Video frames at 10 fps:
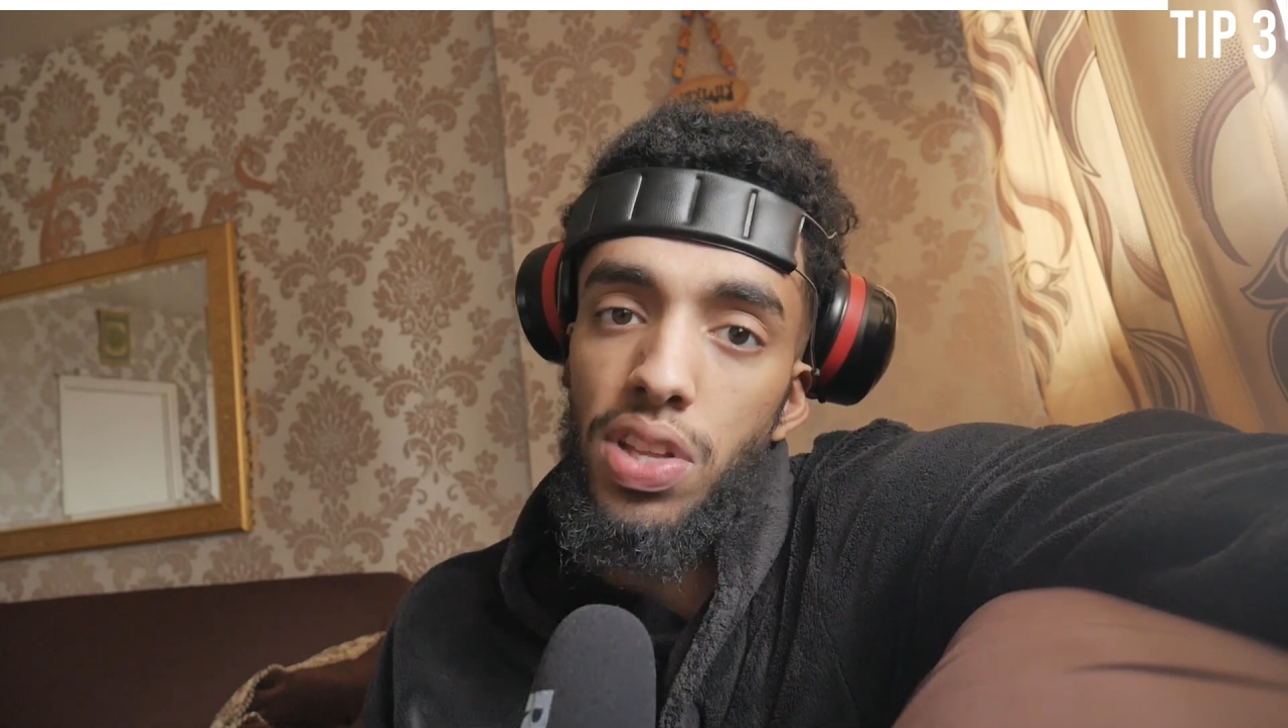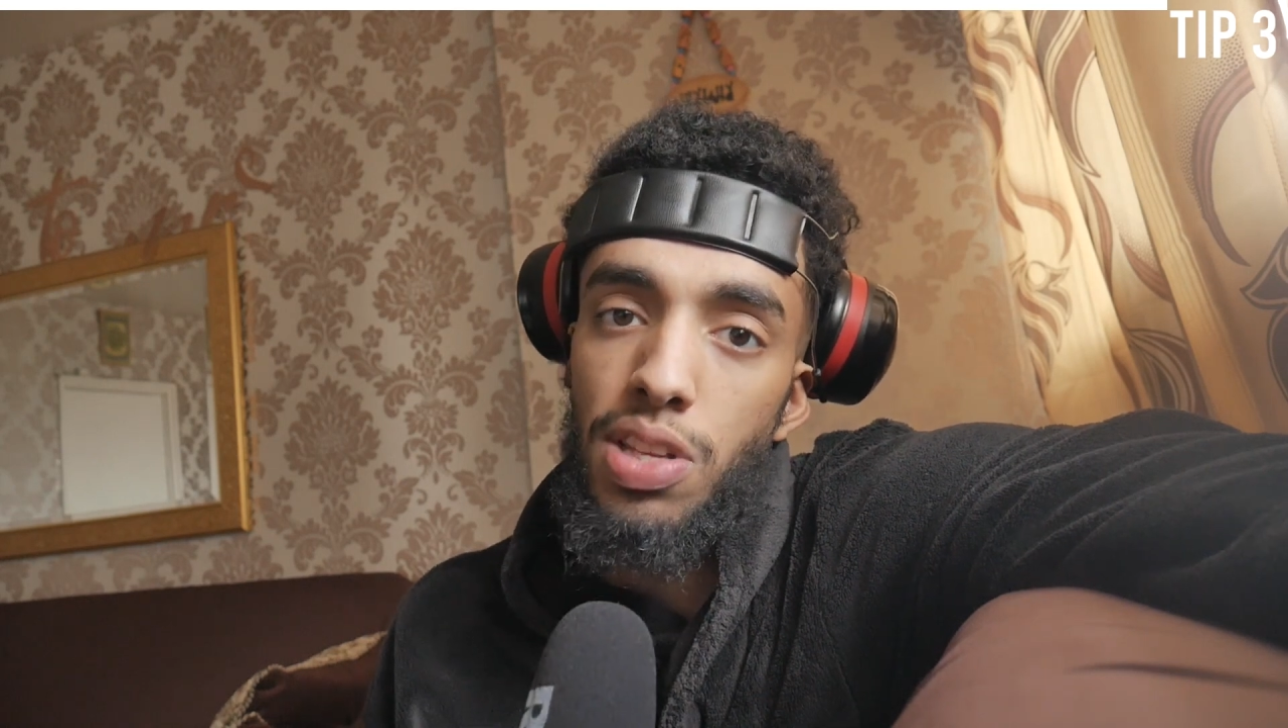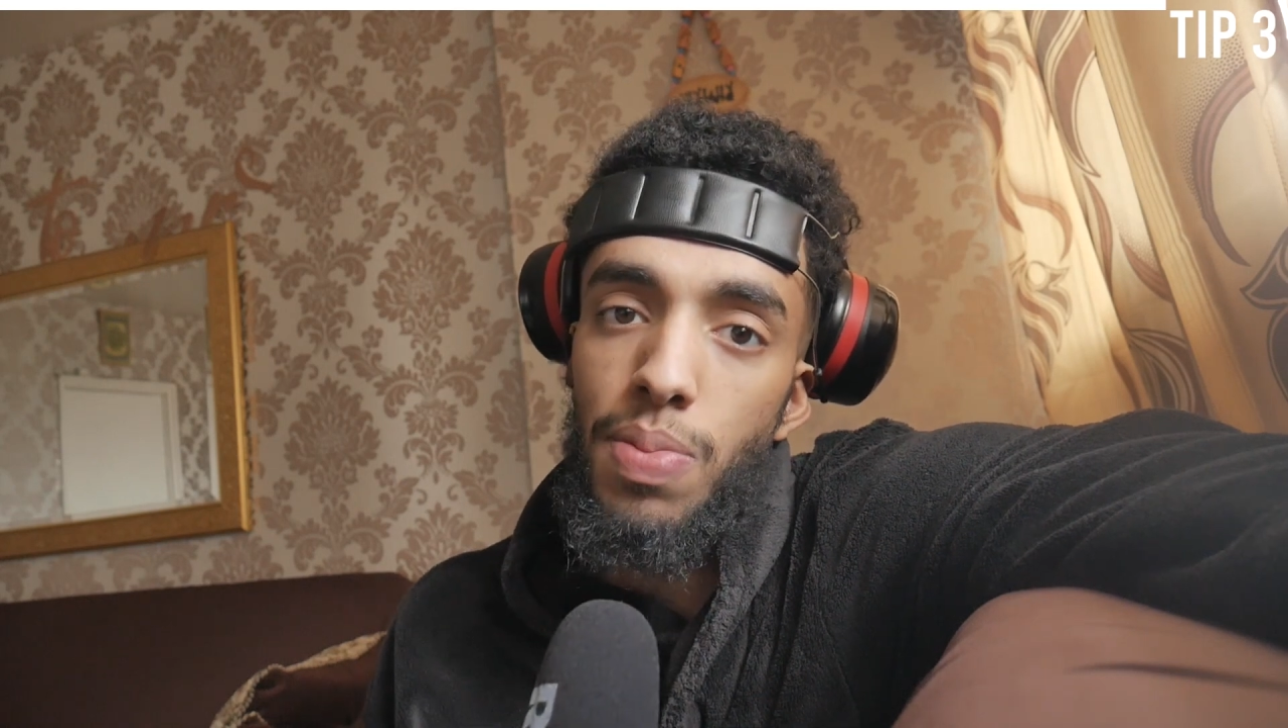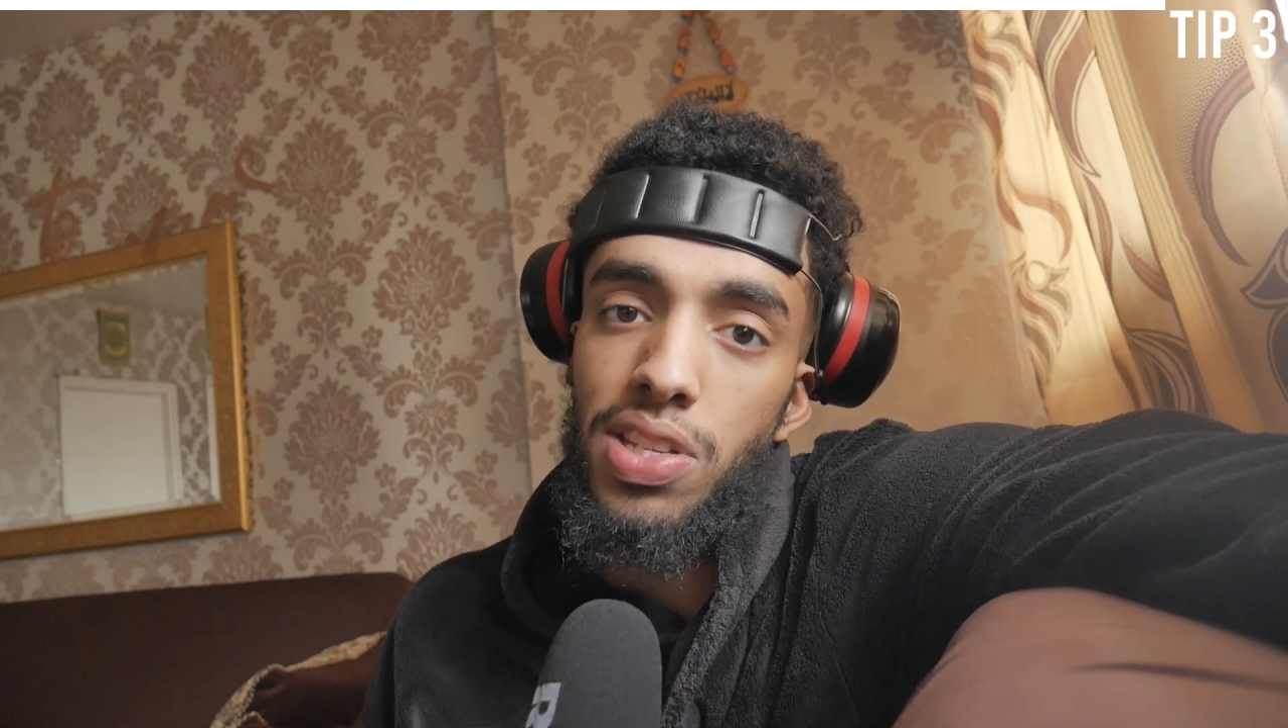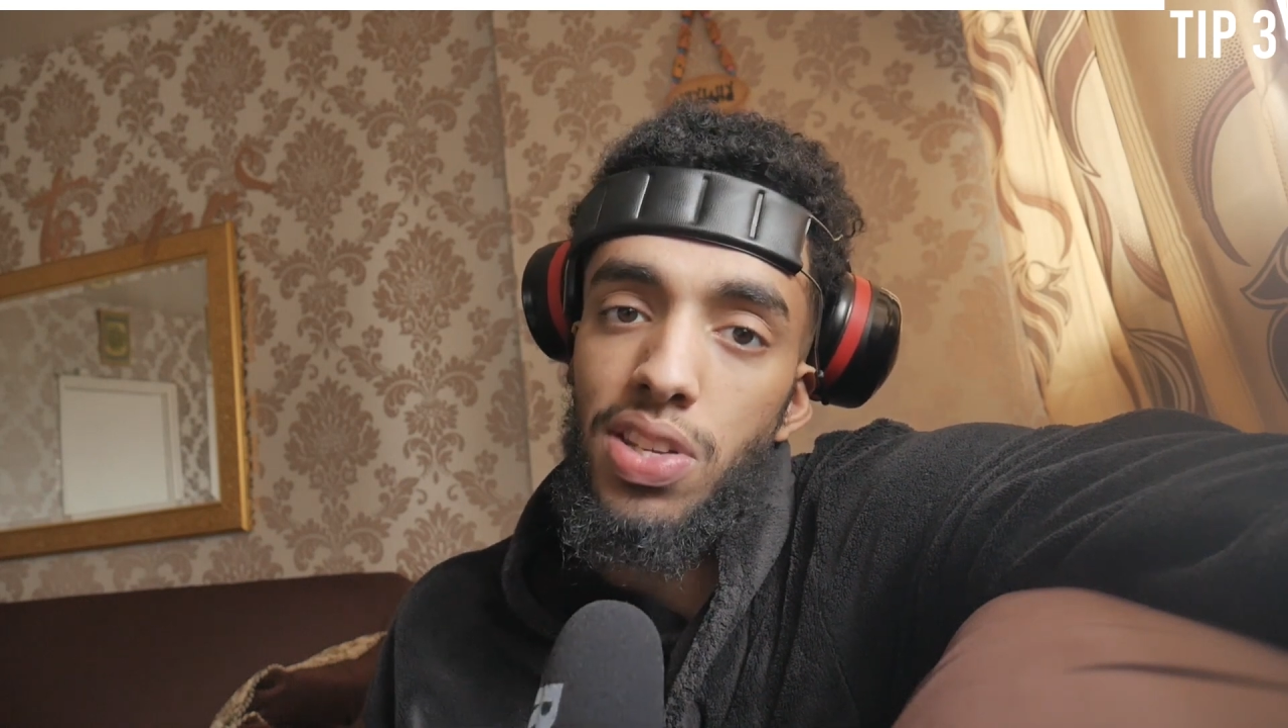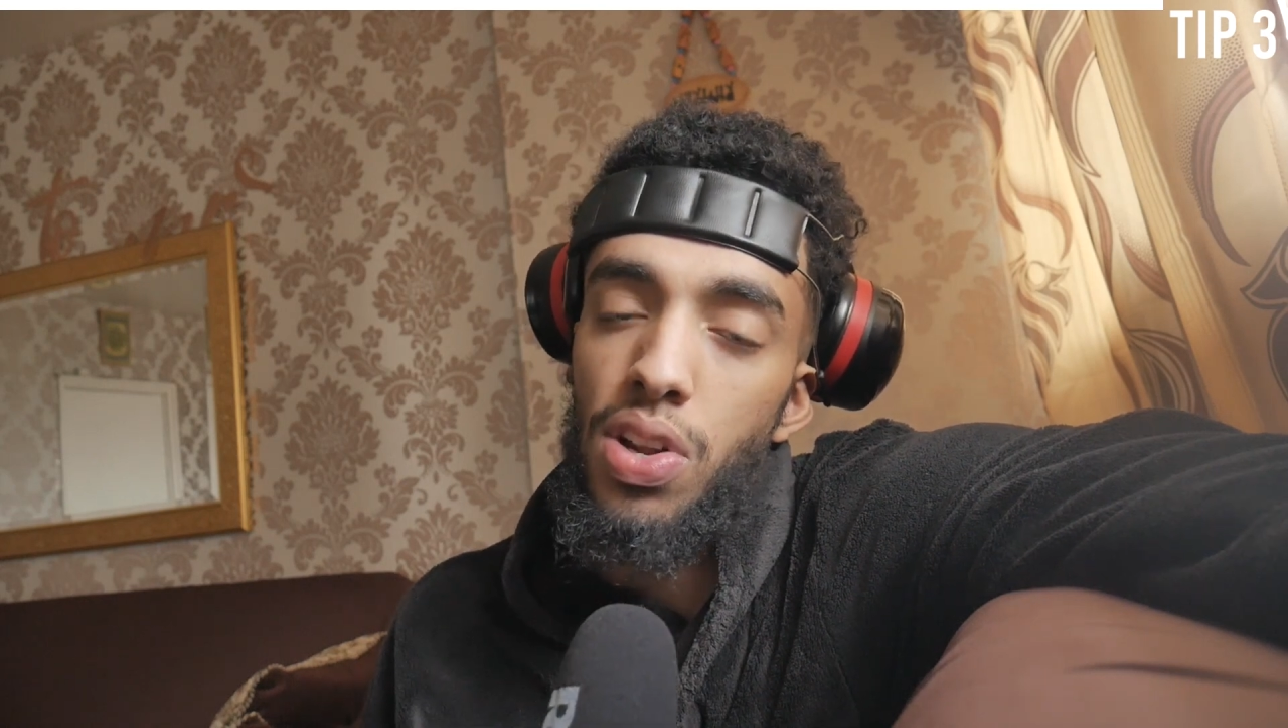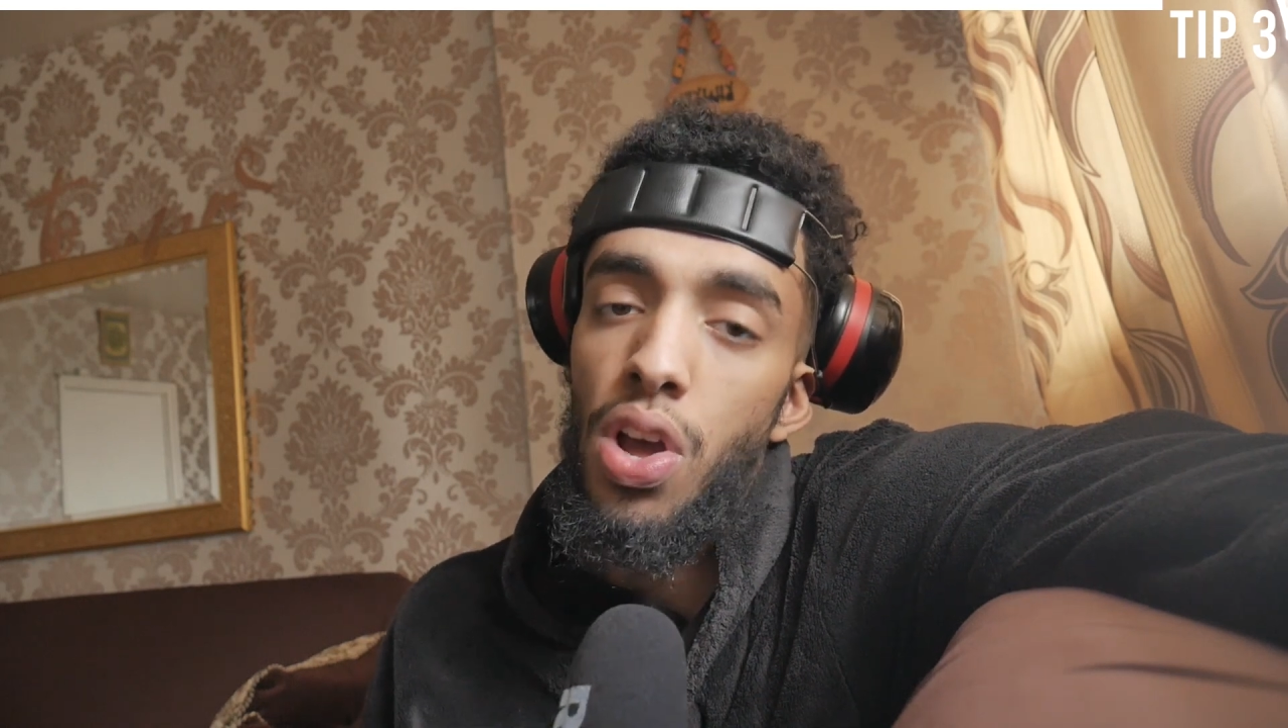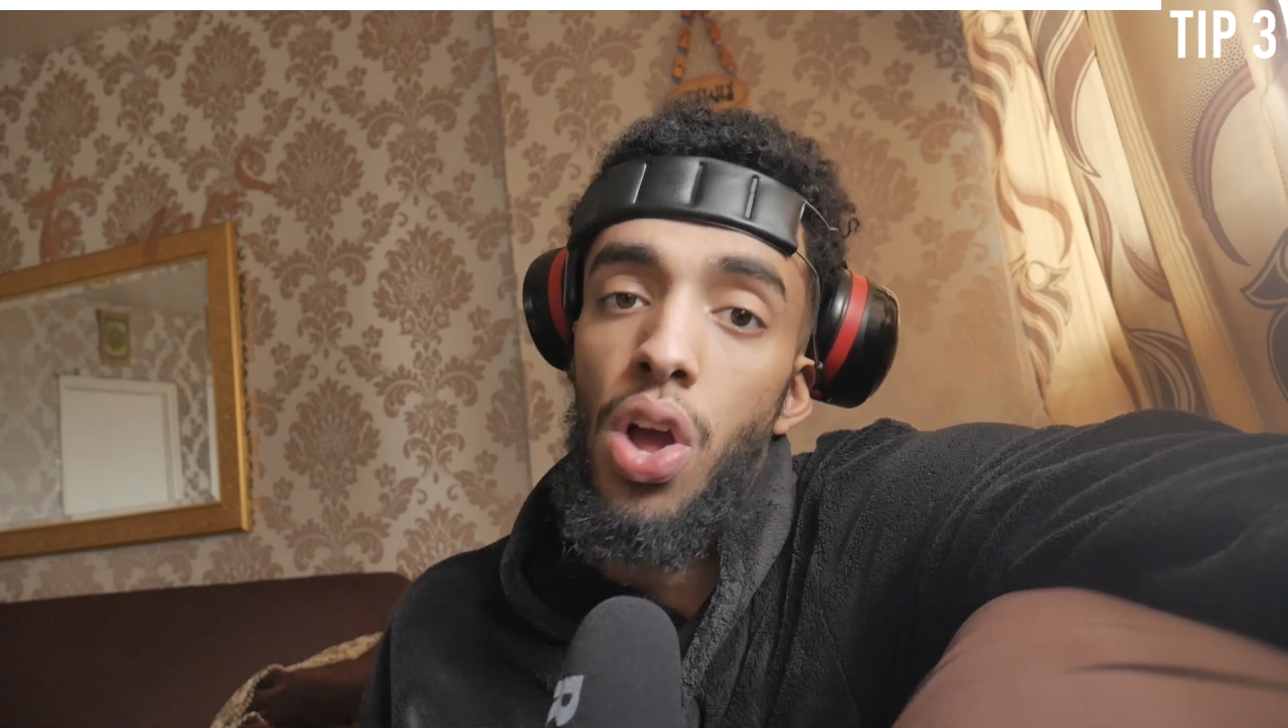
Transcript: into medicine.